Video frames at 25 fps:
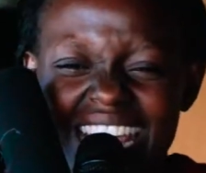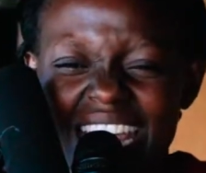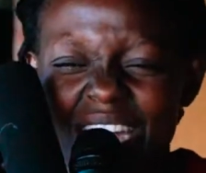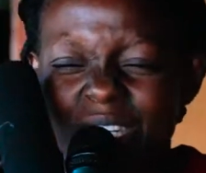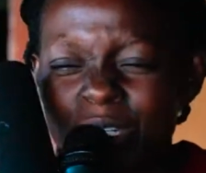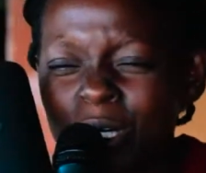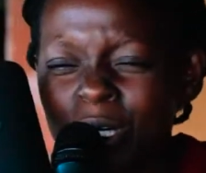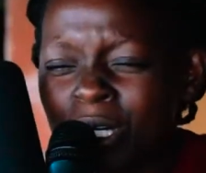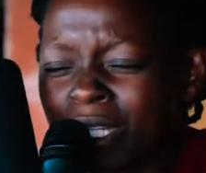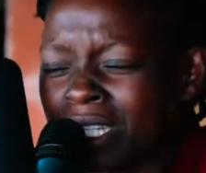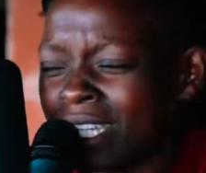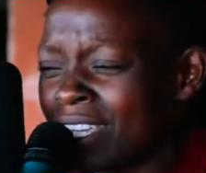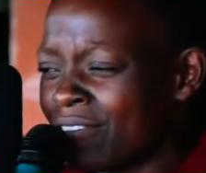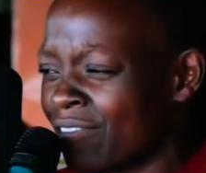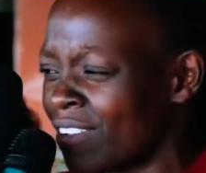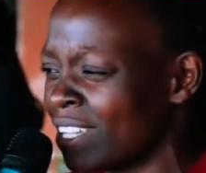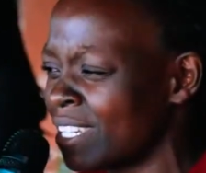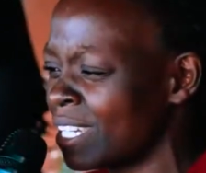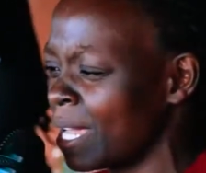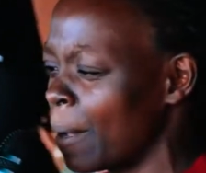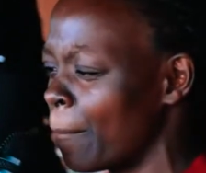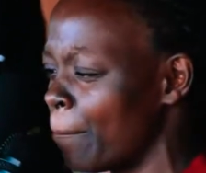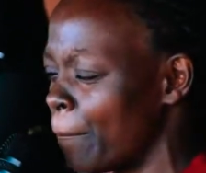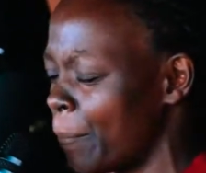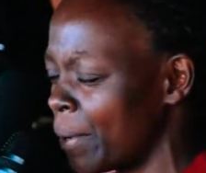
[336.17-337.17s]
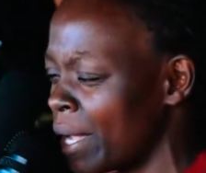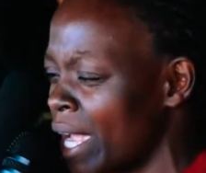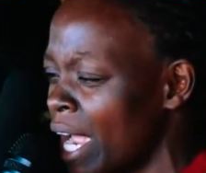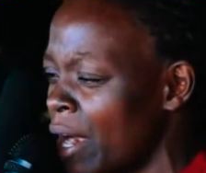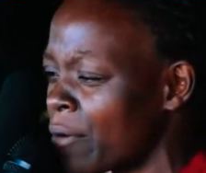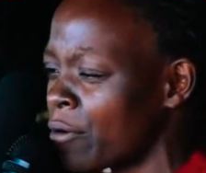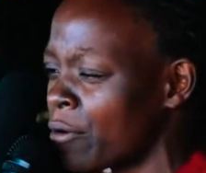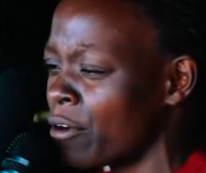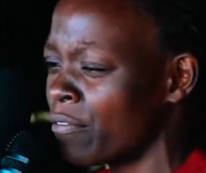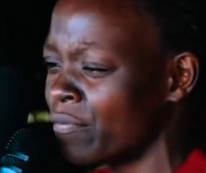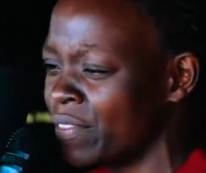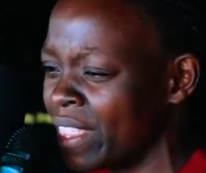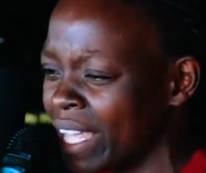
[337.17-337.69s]
Not even the
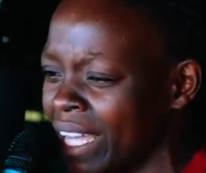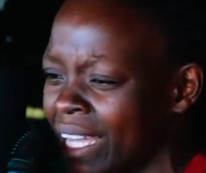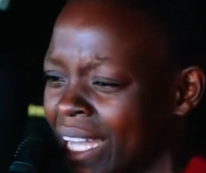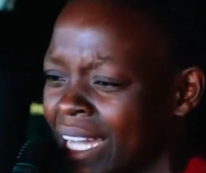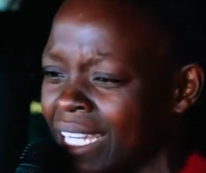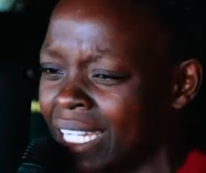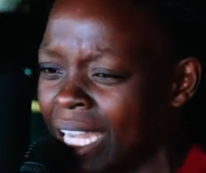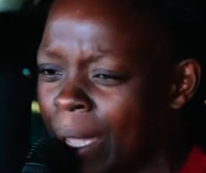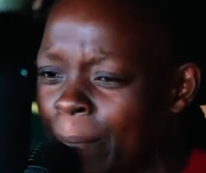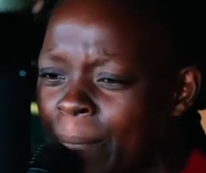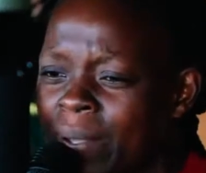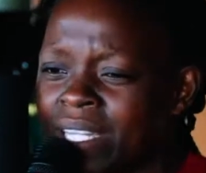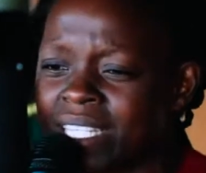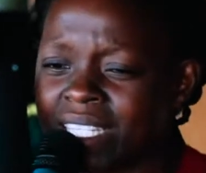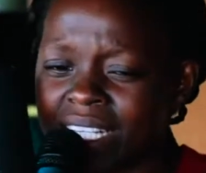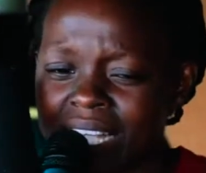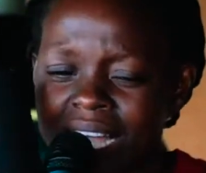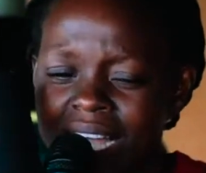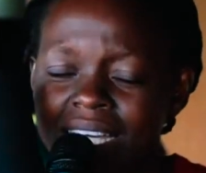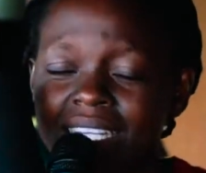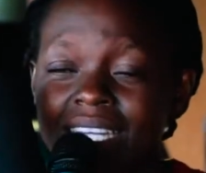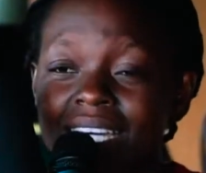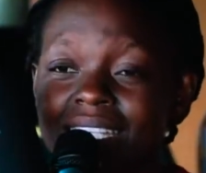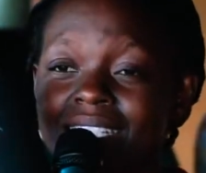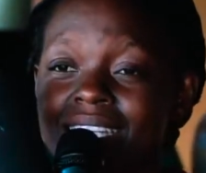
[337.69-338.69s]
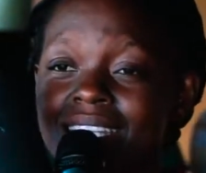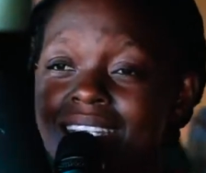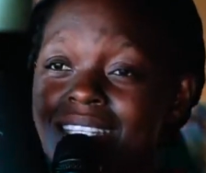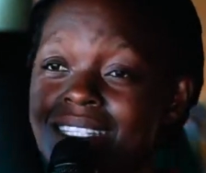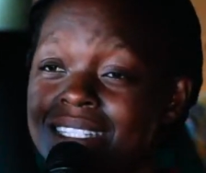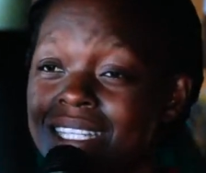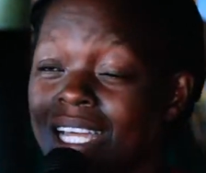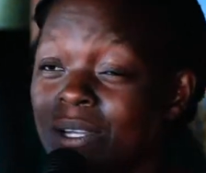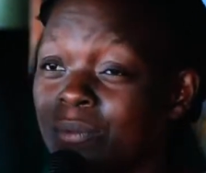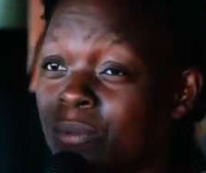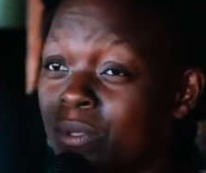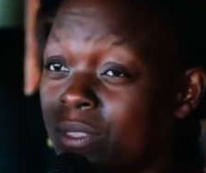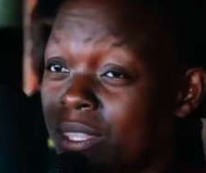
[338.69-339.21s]
bearer of the calamity can
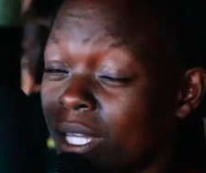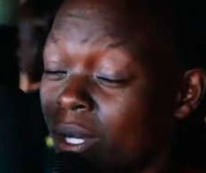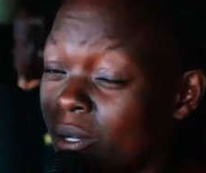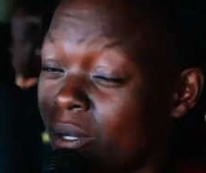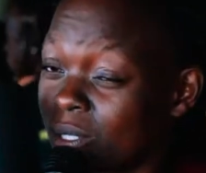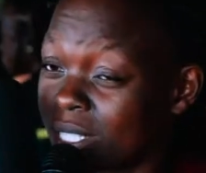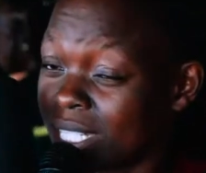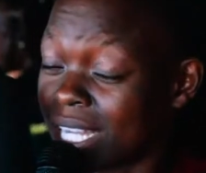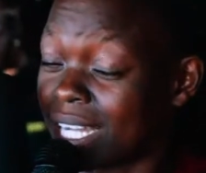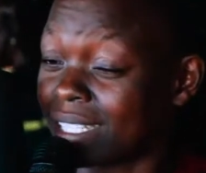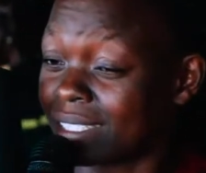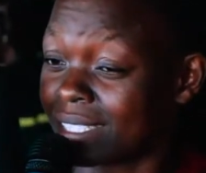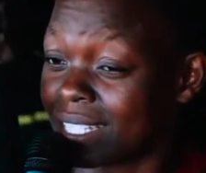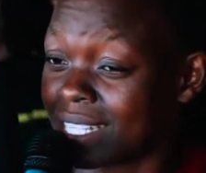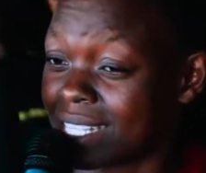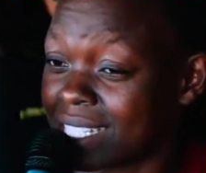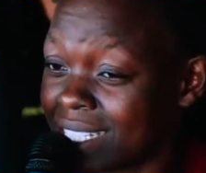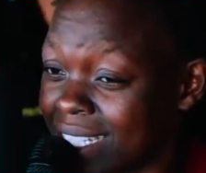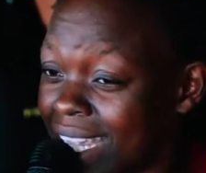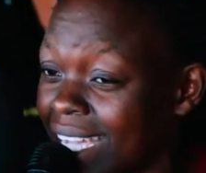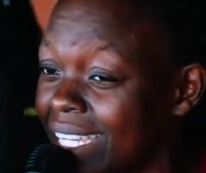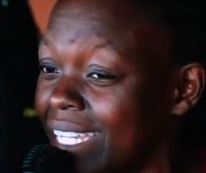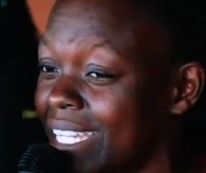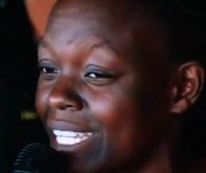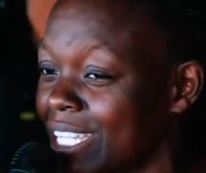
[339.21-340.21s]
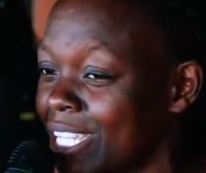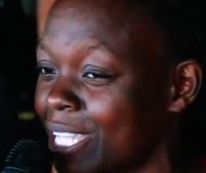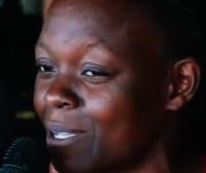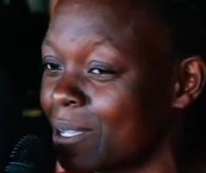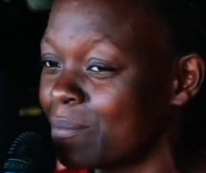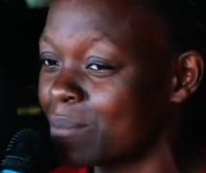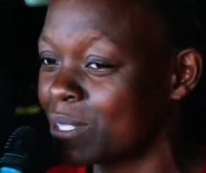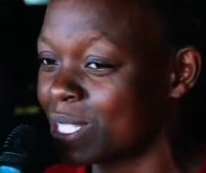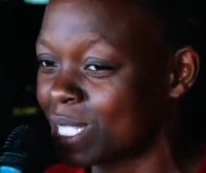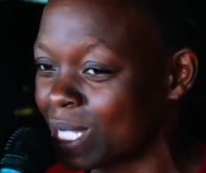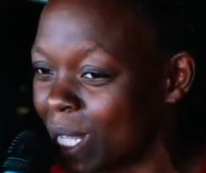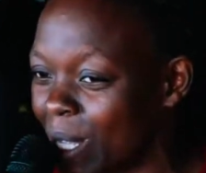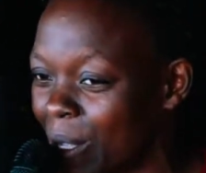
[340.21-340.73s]
understand without understanding
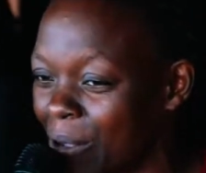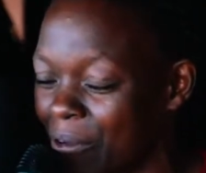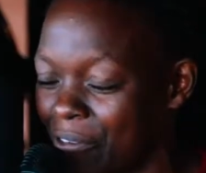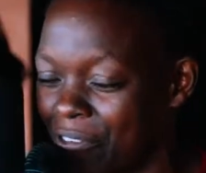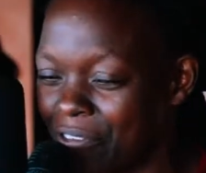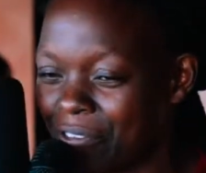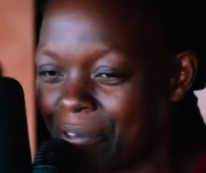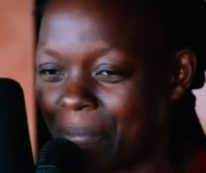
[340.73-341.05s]
himself.